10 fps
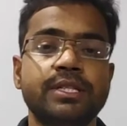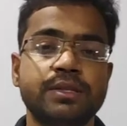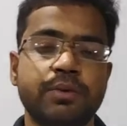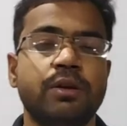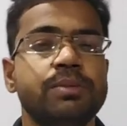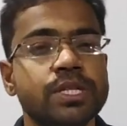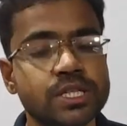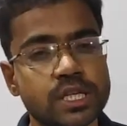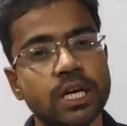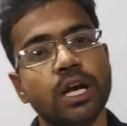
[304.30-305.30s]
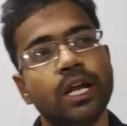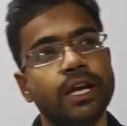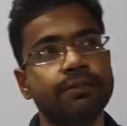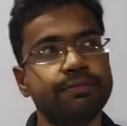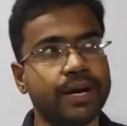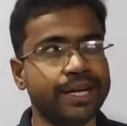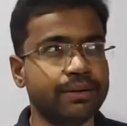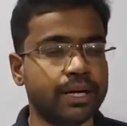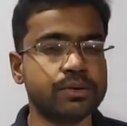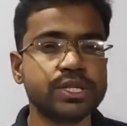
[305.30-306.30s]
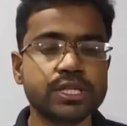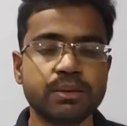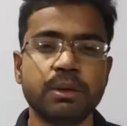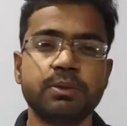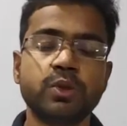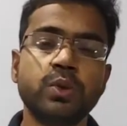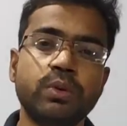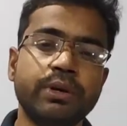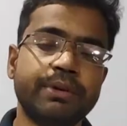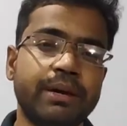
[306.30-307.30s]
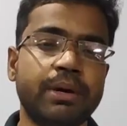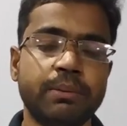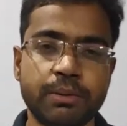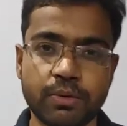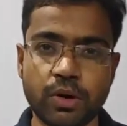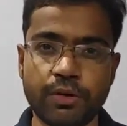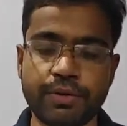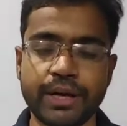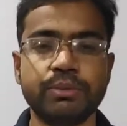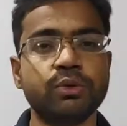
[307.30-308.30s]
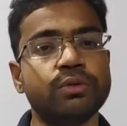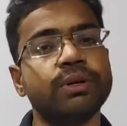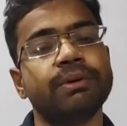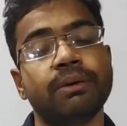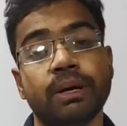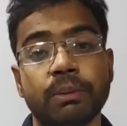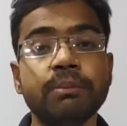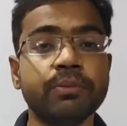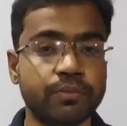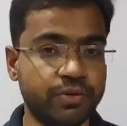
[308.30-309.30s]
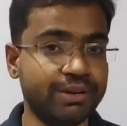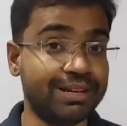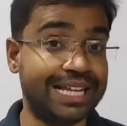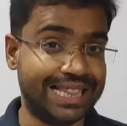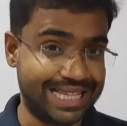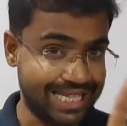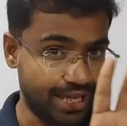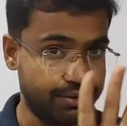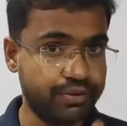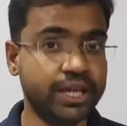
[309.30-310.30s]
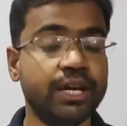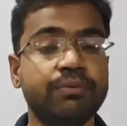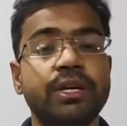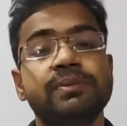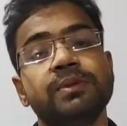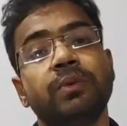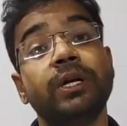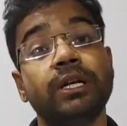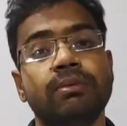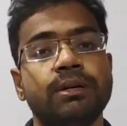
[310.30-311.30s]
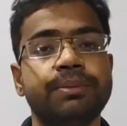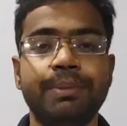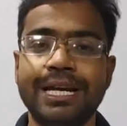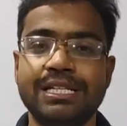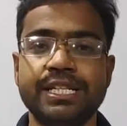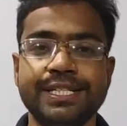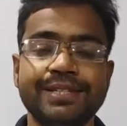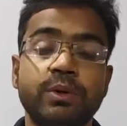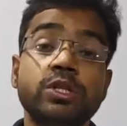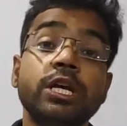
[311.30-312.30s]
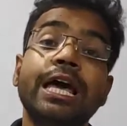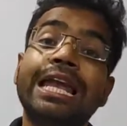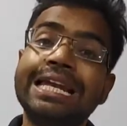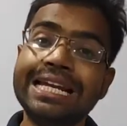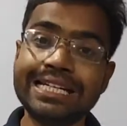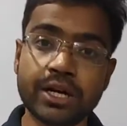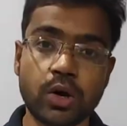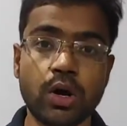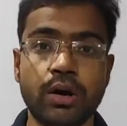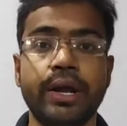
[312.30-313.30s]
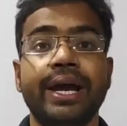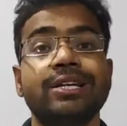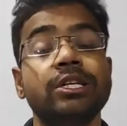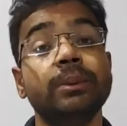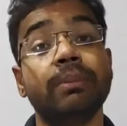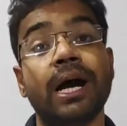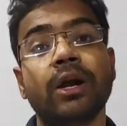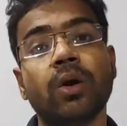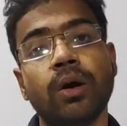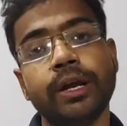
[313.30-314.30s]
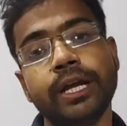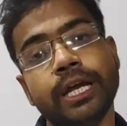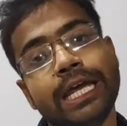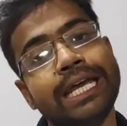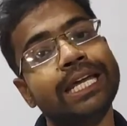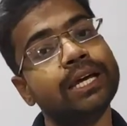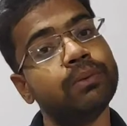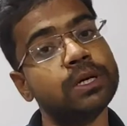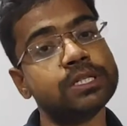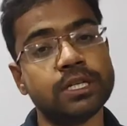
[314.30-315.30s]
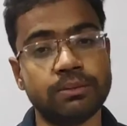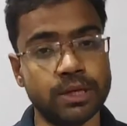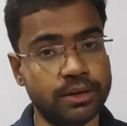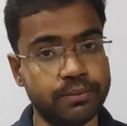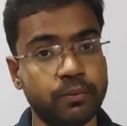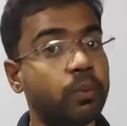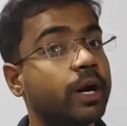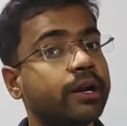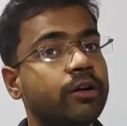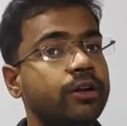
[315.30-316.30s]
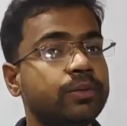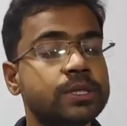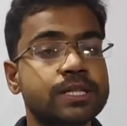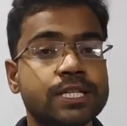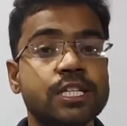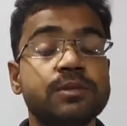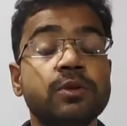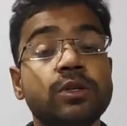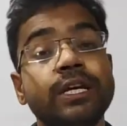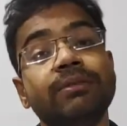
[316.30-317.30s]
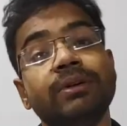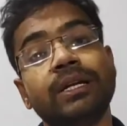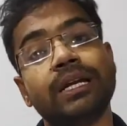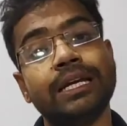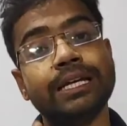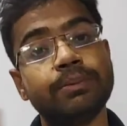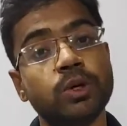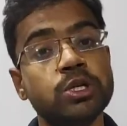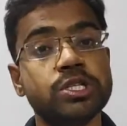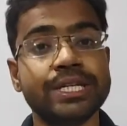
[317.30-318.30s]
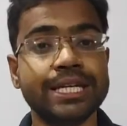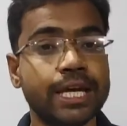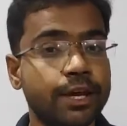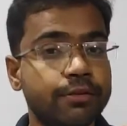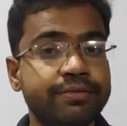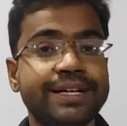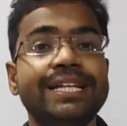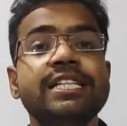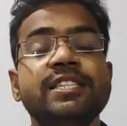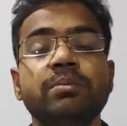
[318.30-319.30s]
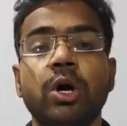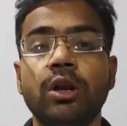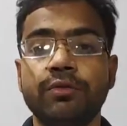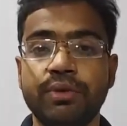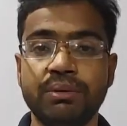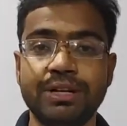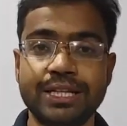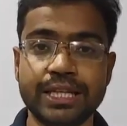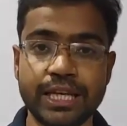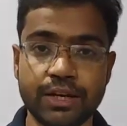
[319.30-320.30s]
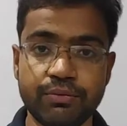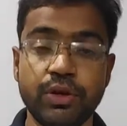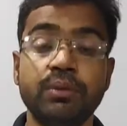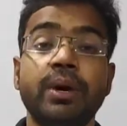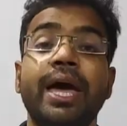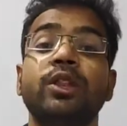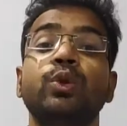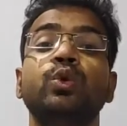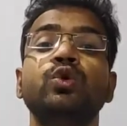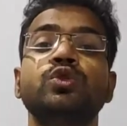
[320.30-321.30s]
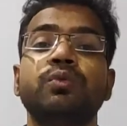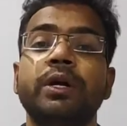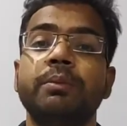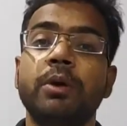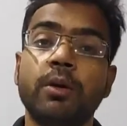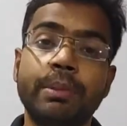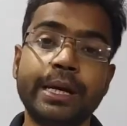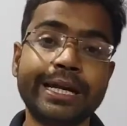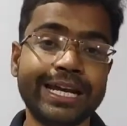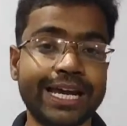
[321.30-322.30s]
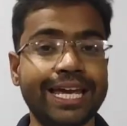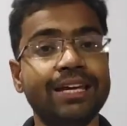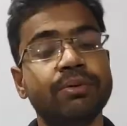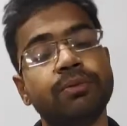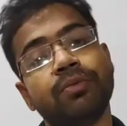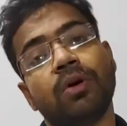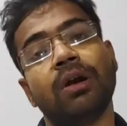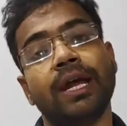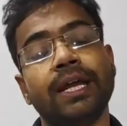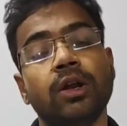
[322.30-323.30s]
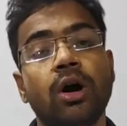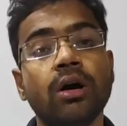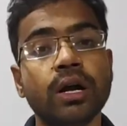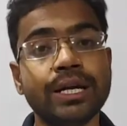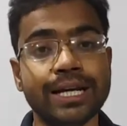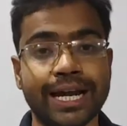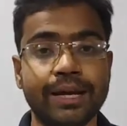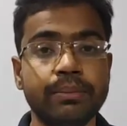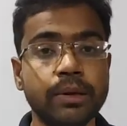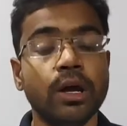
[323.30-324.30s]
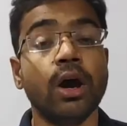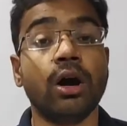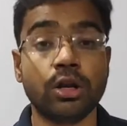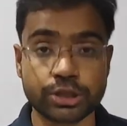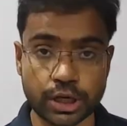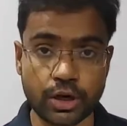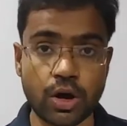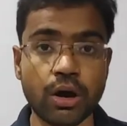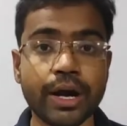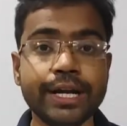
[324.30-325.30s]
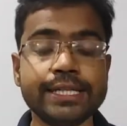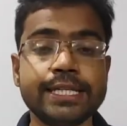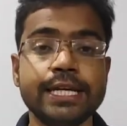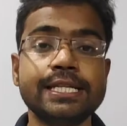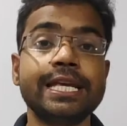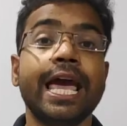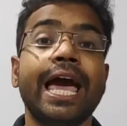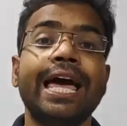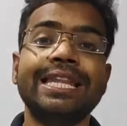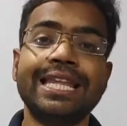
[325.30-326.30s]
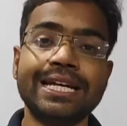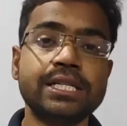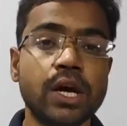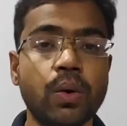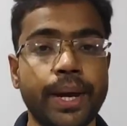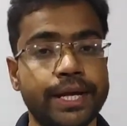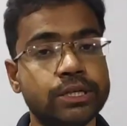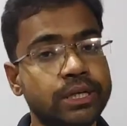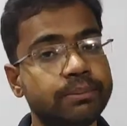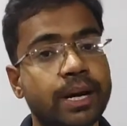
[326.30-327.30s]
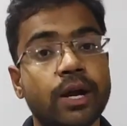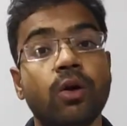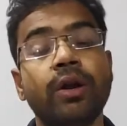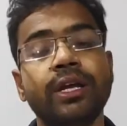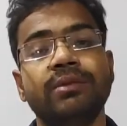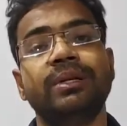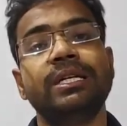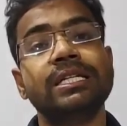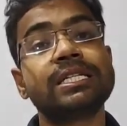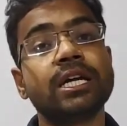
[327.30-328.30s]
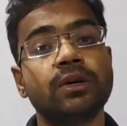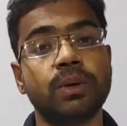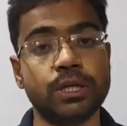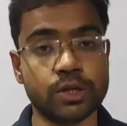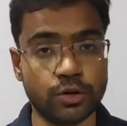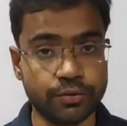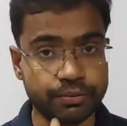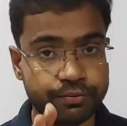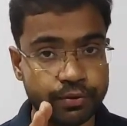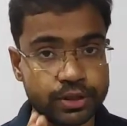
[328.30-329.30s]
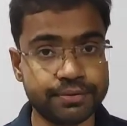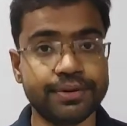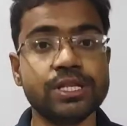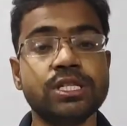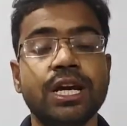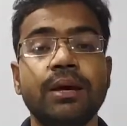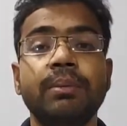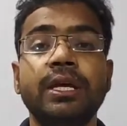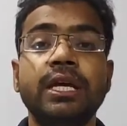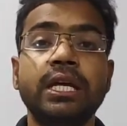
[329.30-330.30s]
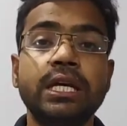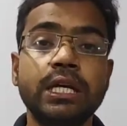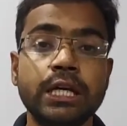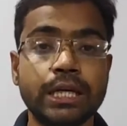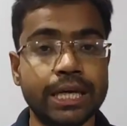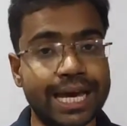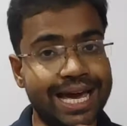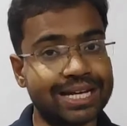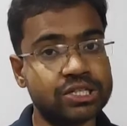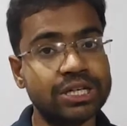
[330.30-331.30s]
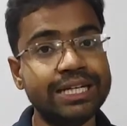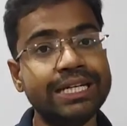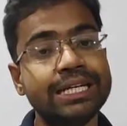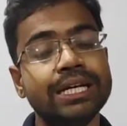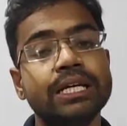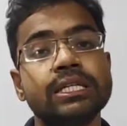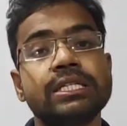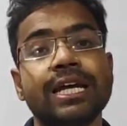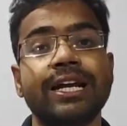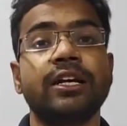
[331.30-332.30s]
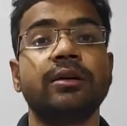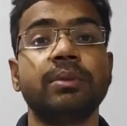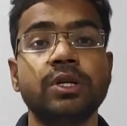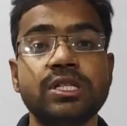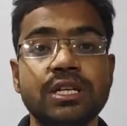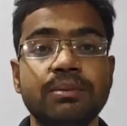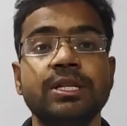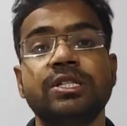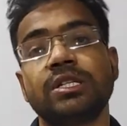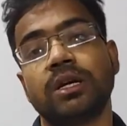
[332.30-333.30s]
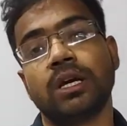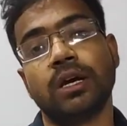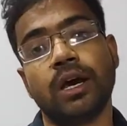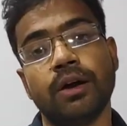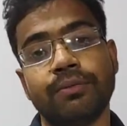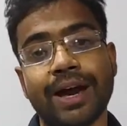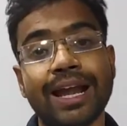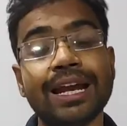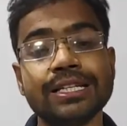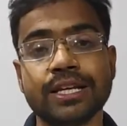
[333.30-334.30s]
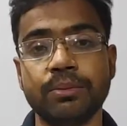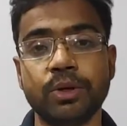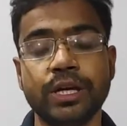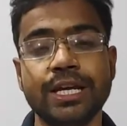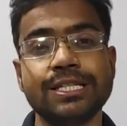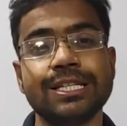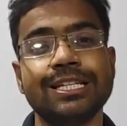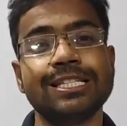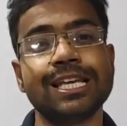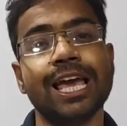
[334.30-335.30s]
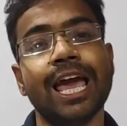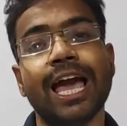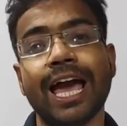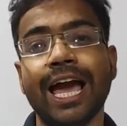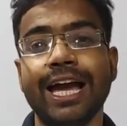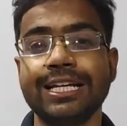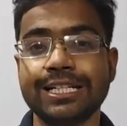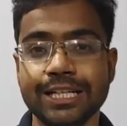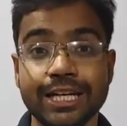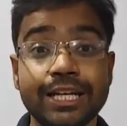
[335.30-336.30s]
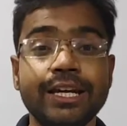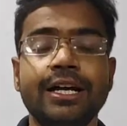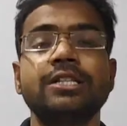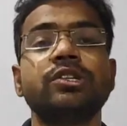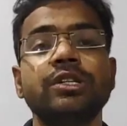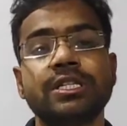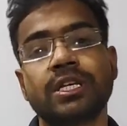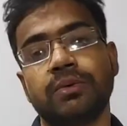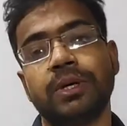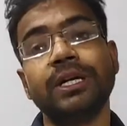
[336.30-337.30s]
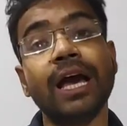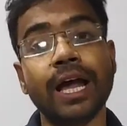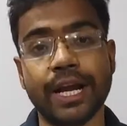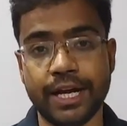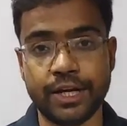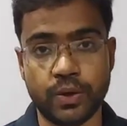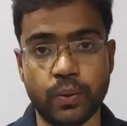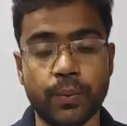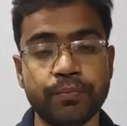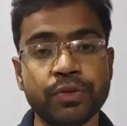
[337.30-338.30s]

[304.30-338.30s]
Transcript: is from around 6 mm to 25 mm or 5 to 25 mm wavelength EM waves were developed by J.C. Bose. Later on, actually, Marconi Marconi was successful even like producing very small wavelength EM wave, and those were propagating even for like longer time, or sorry, longer distance. And that's how actually Marconi even discovered, or for the first time he actually established wireless communications, and he also discovered radio.